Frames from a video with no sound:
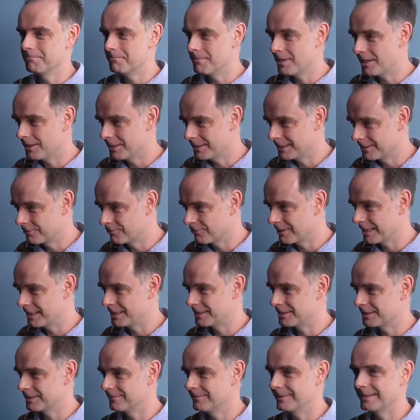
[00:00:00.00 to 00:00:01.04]

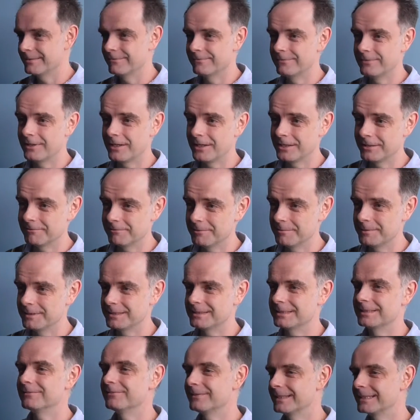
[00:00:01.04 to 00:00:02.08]
migration, the
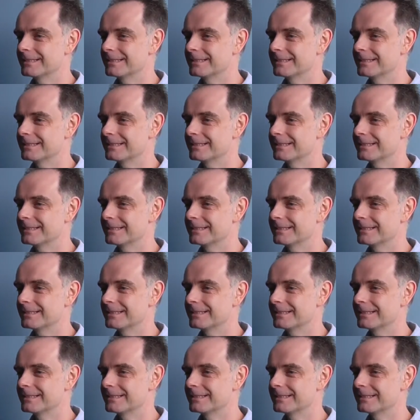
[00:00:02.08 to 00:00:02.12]
environment, and